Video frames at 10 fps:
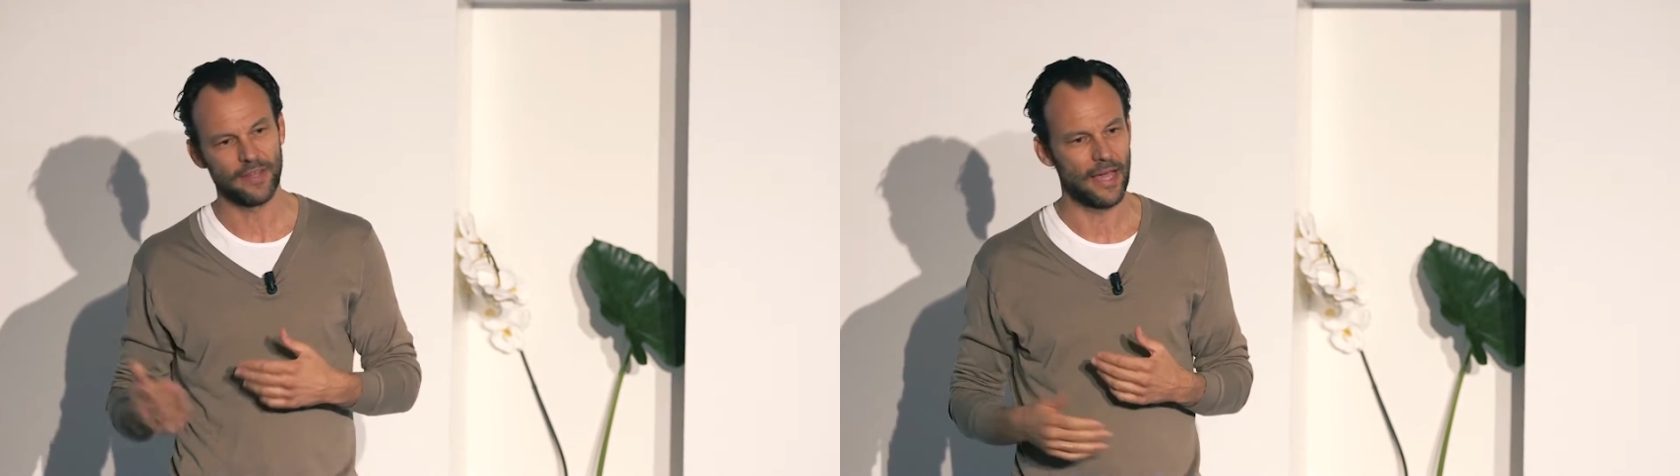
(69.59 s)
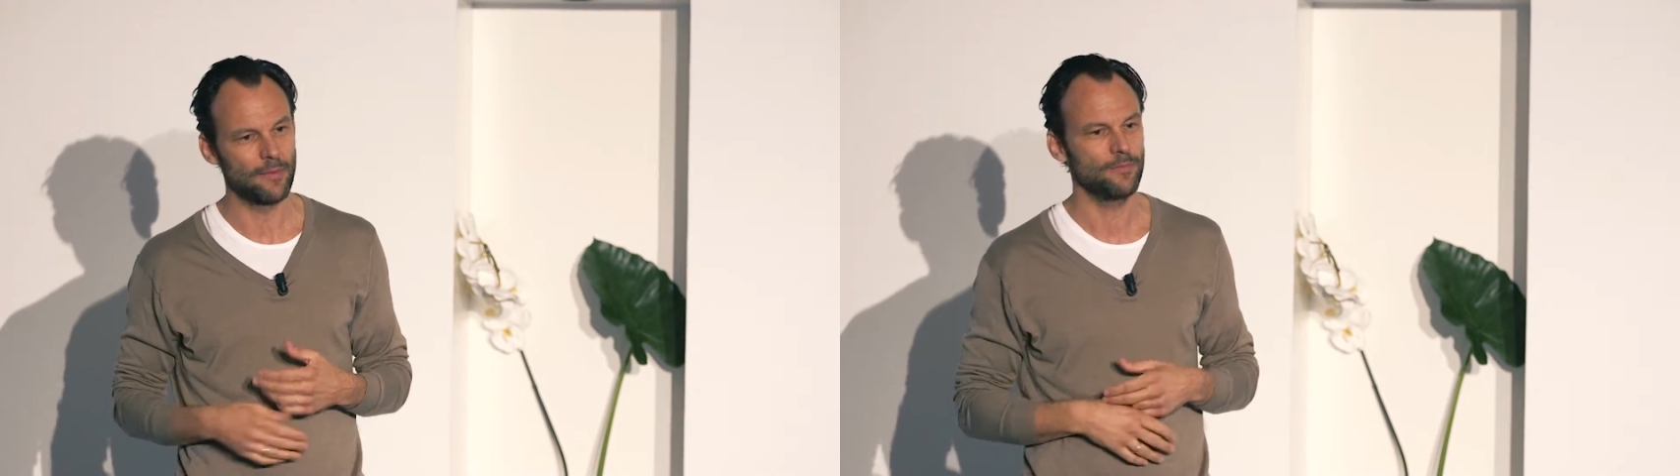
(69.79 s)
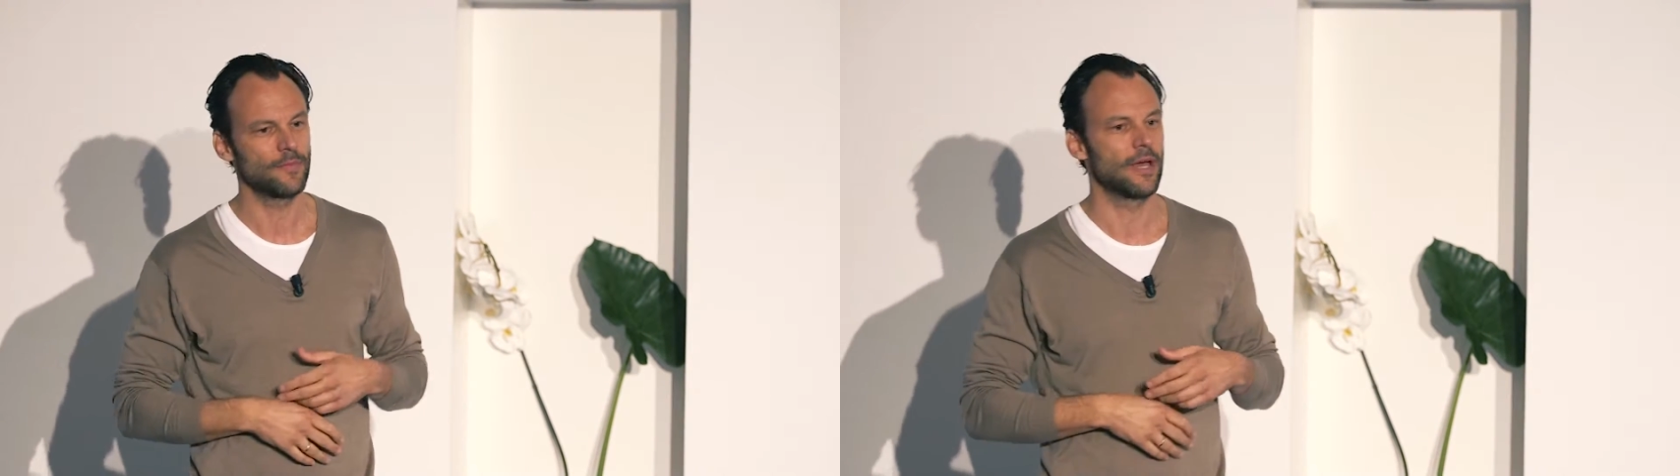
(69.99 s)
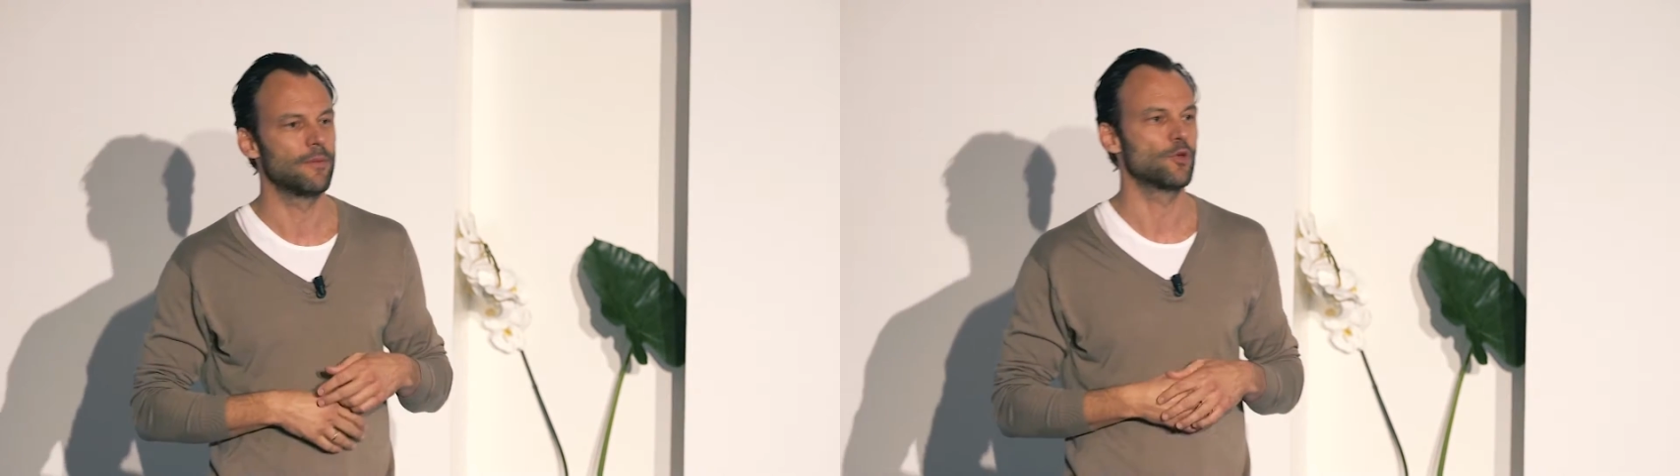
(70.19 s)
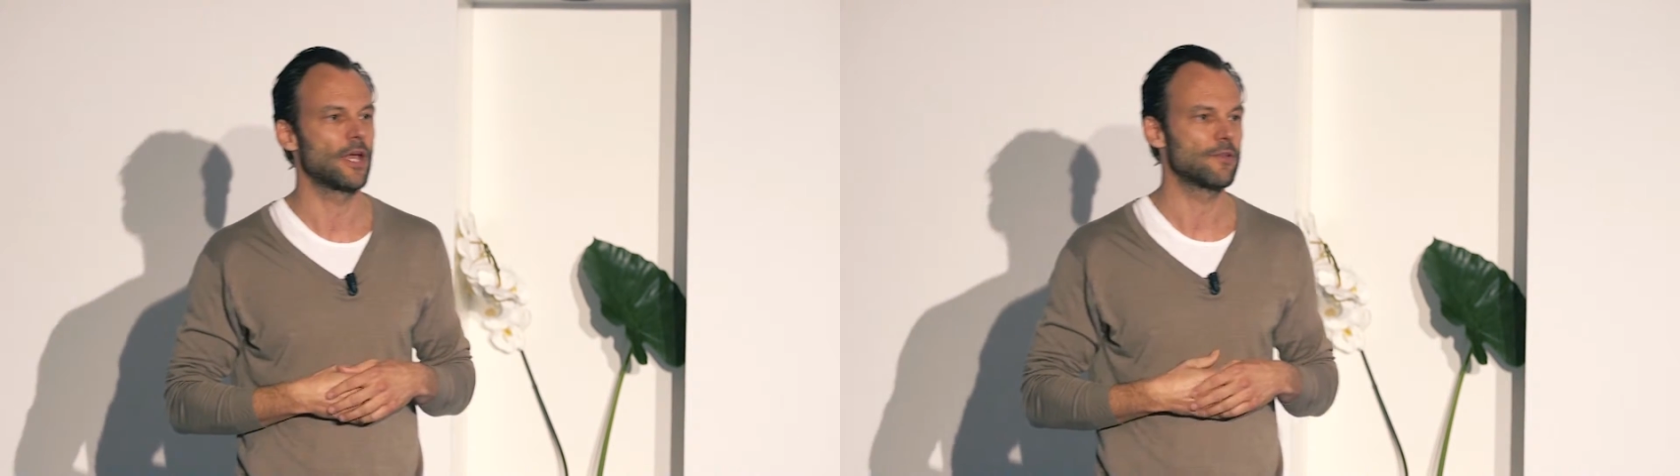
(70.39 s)
time
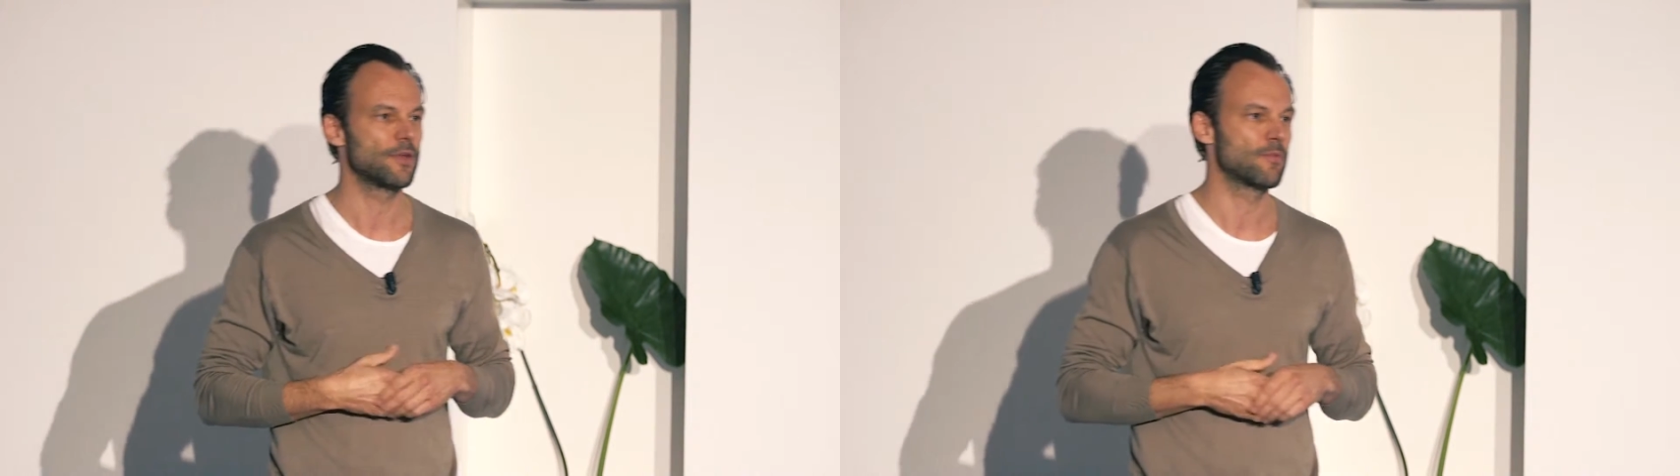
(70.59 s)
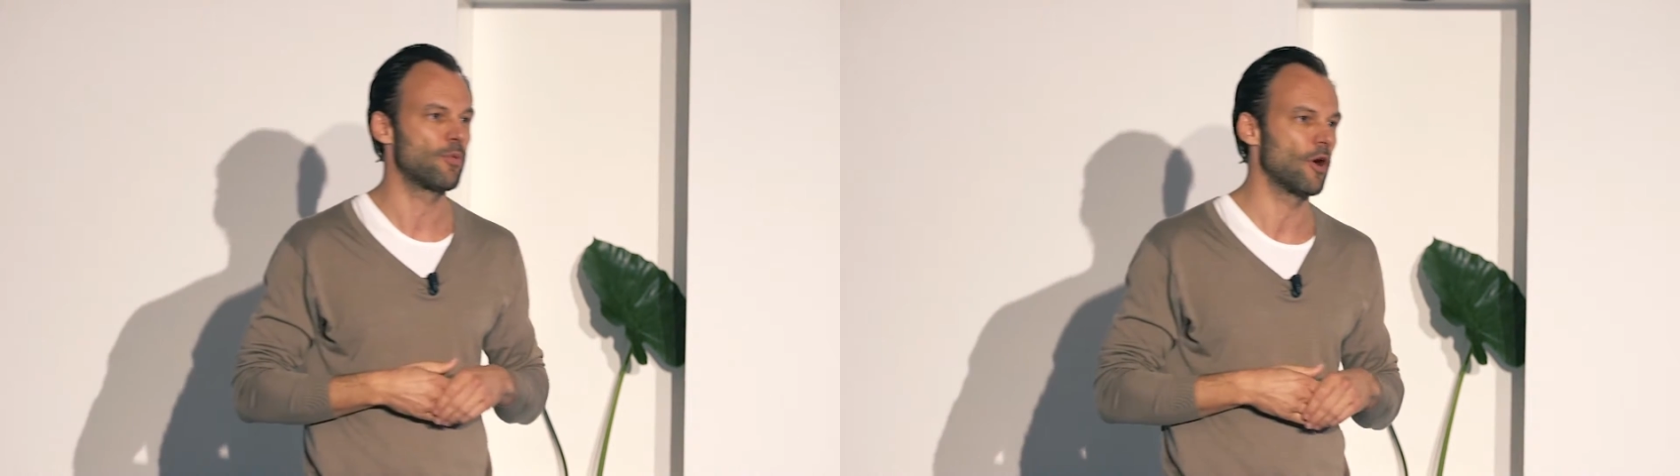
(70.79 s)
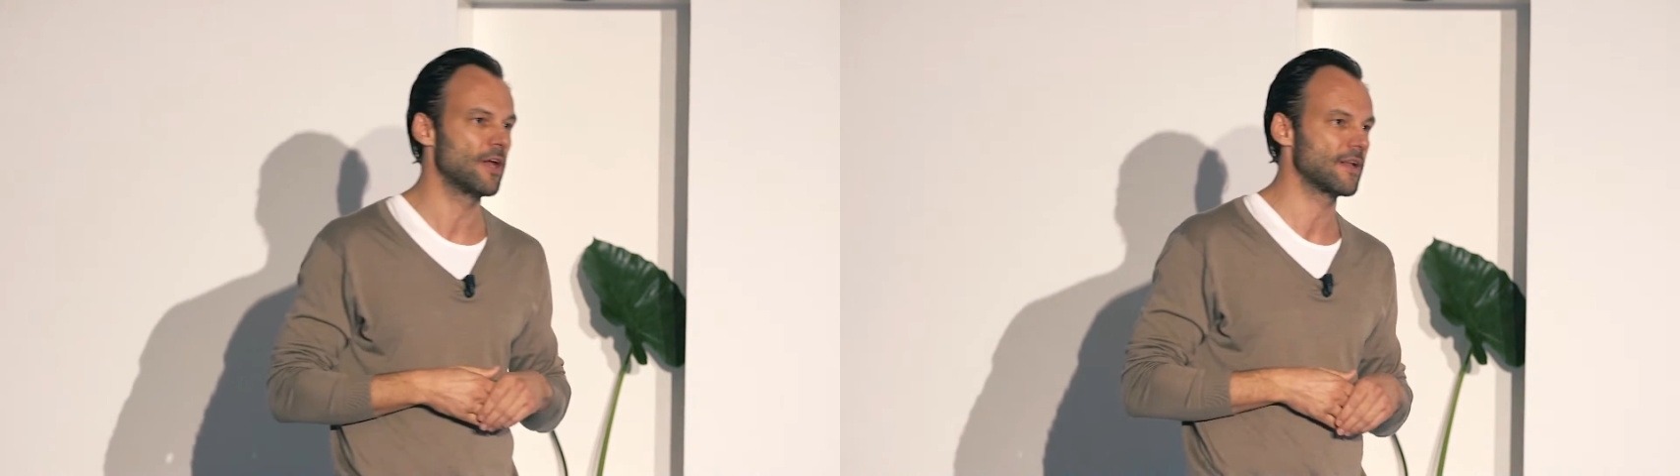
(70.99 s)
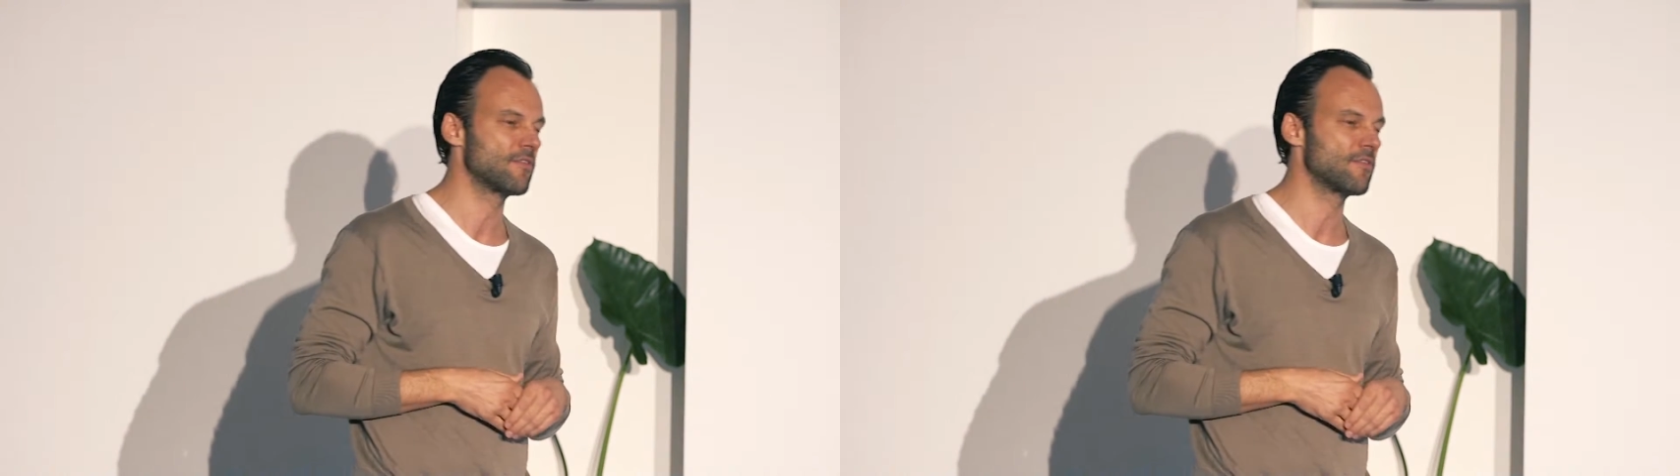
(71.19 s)
to get to that point,